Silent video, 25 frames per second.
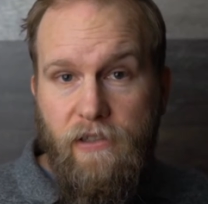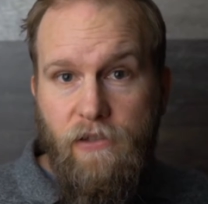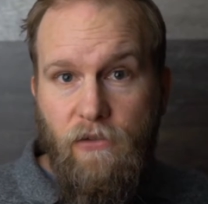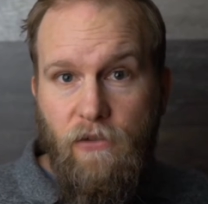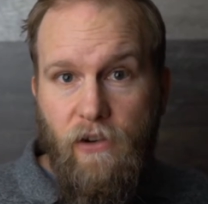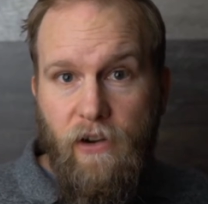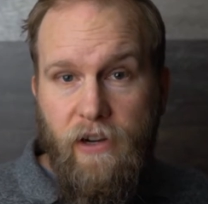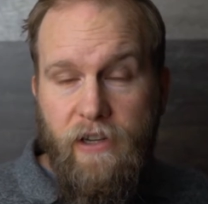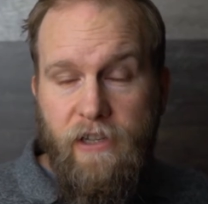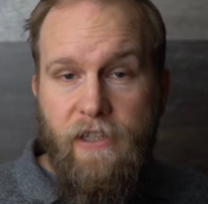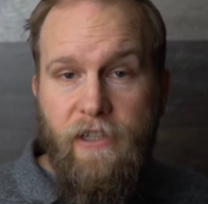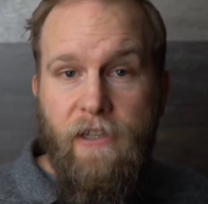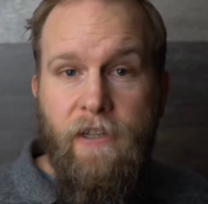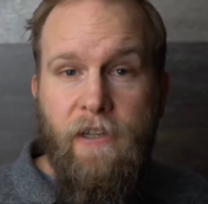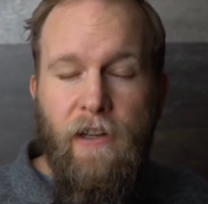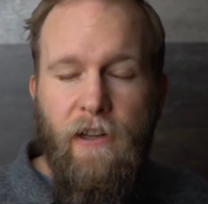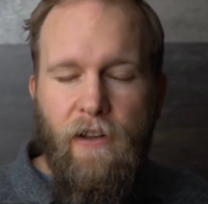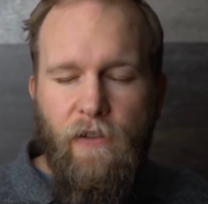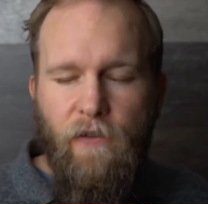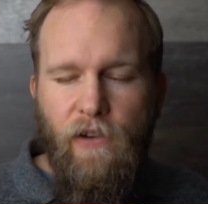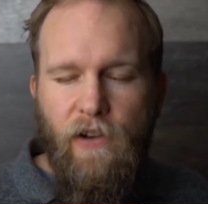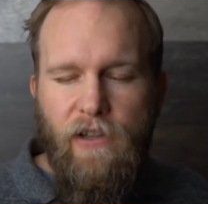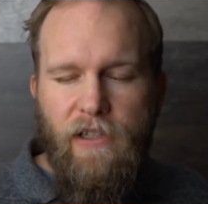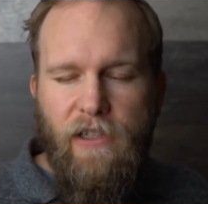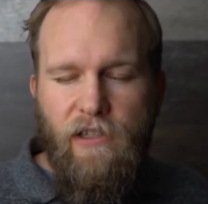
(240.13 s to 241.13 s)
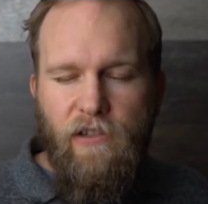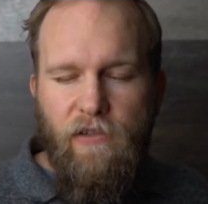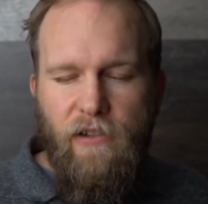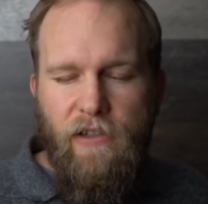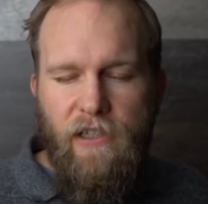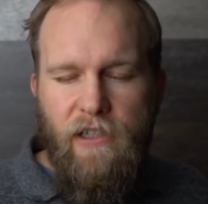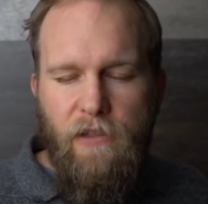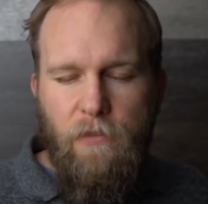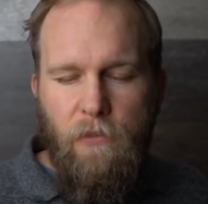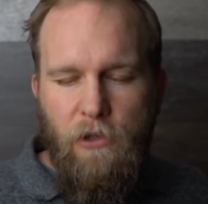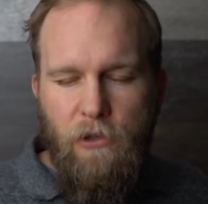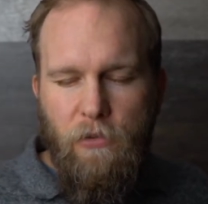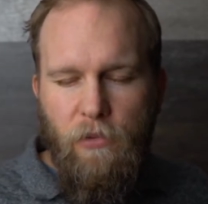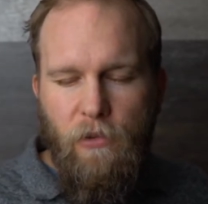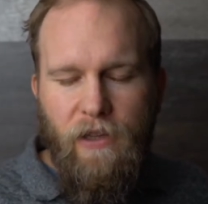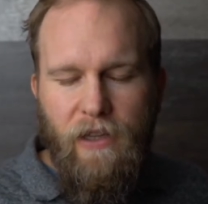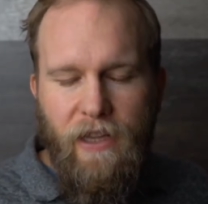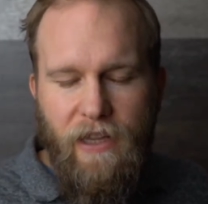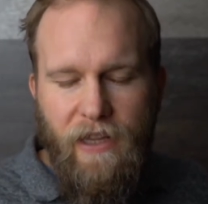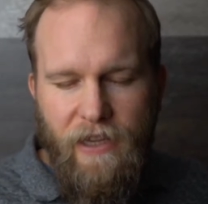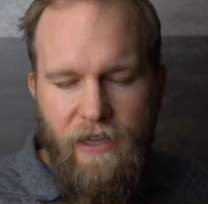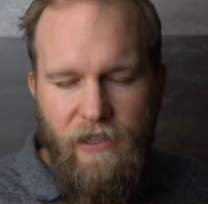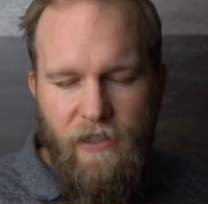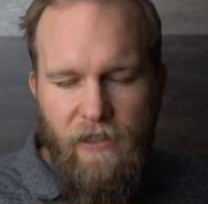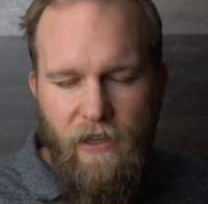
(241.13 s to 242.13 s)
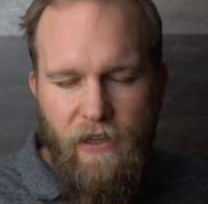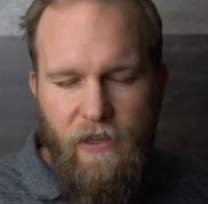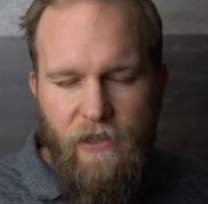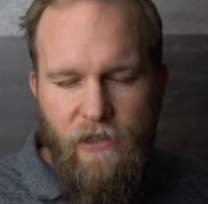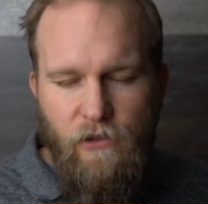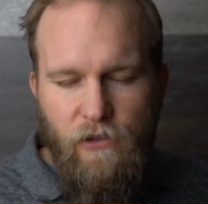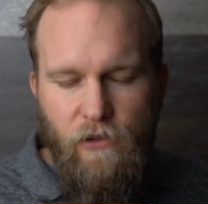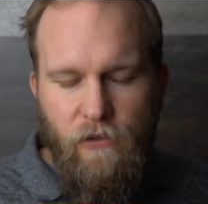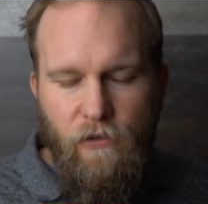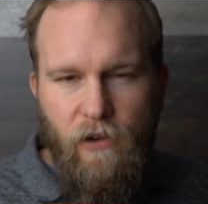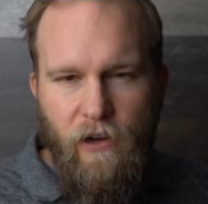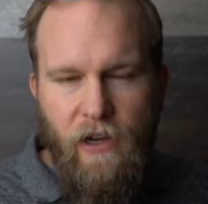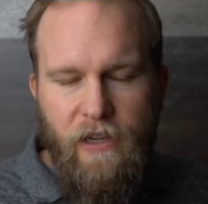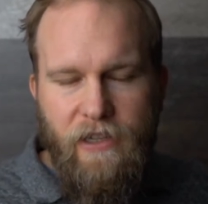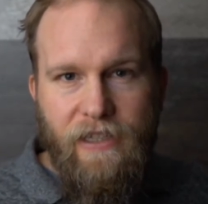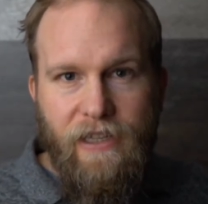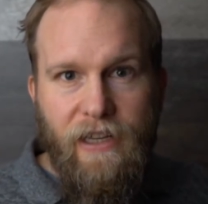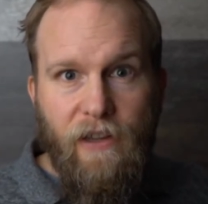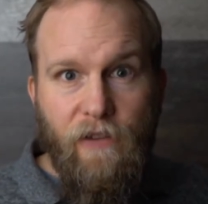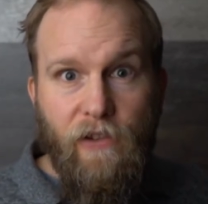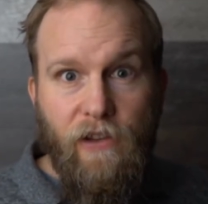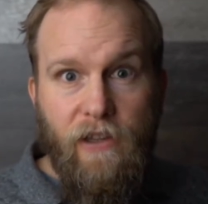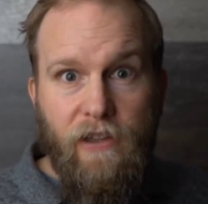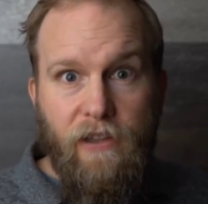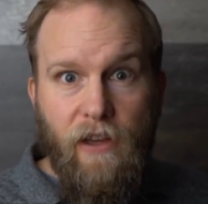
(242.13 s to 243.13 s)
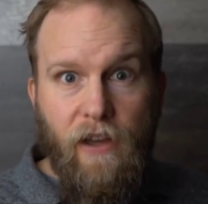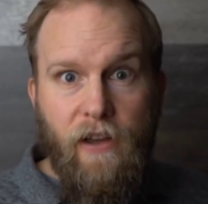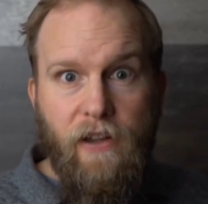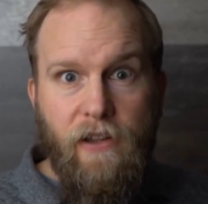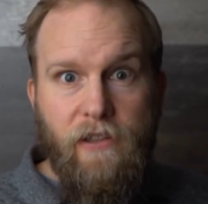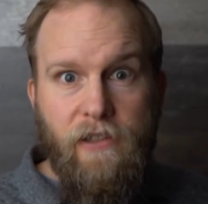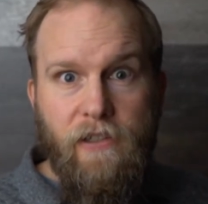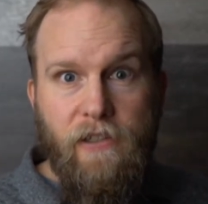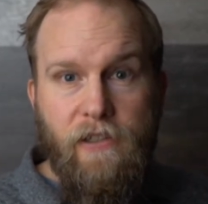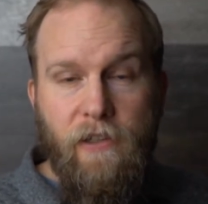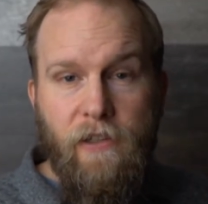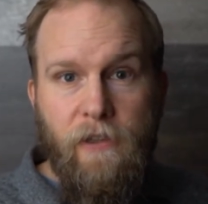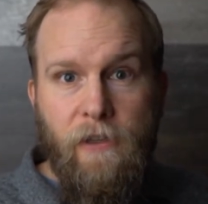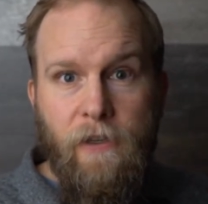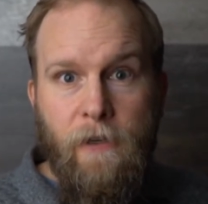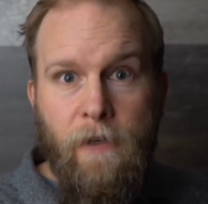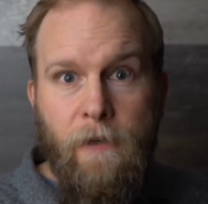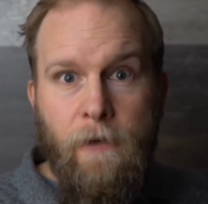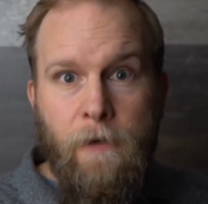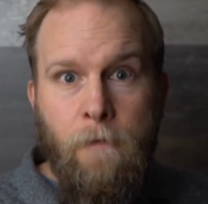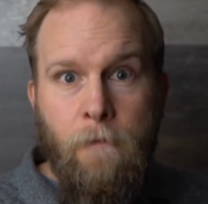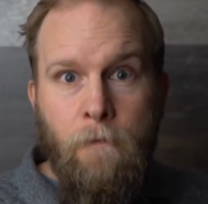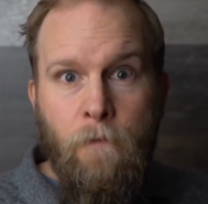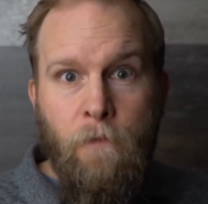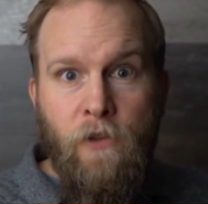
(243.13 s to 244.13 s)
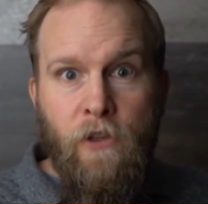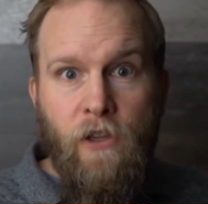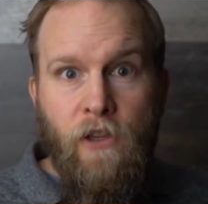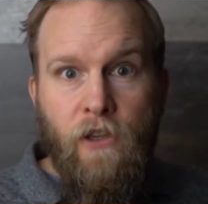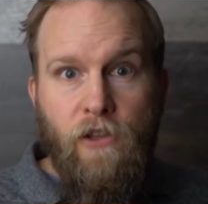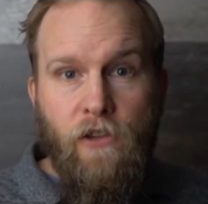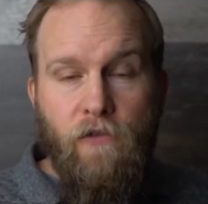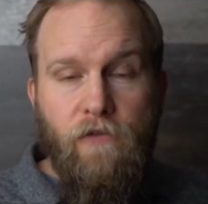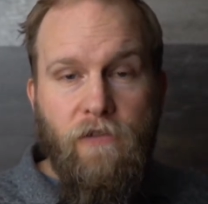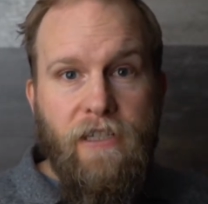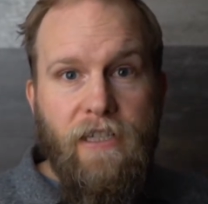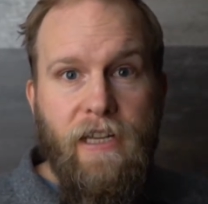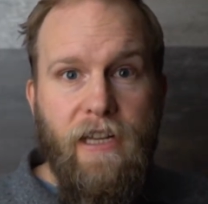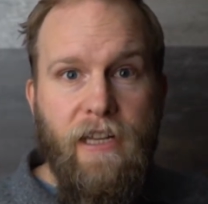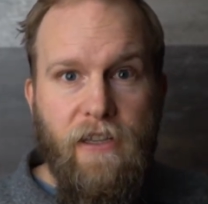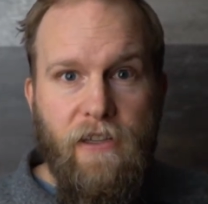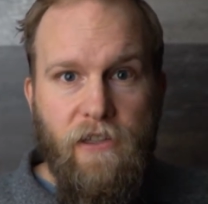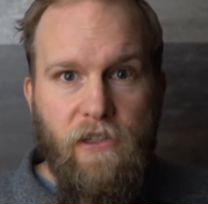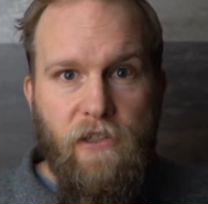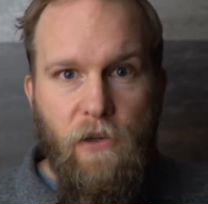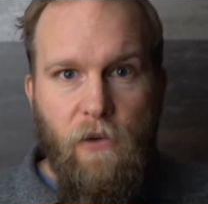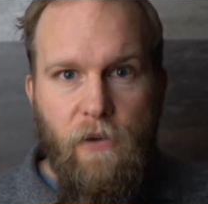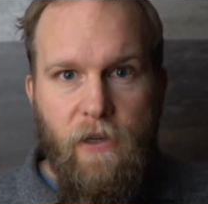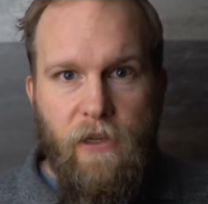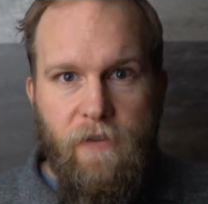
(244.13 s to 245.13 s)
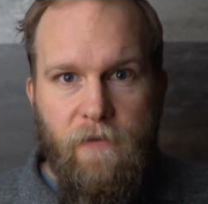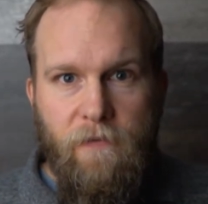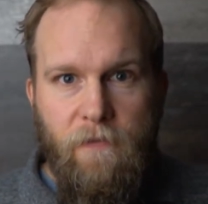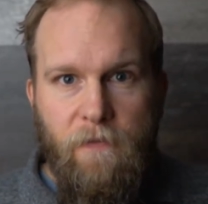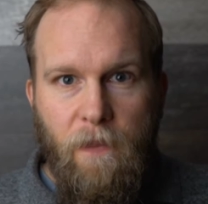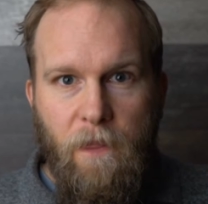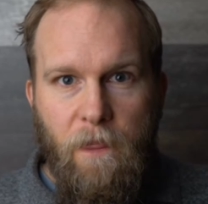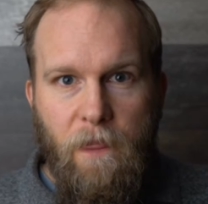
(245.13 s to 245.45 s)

arise, firstly, stress is much less likely to arise, and if it does, you're resilient to it.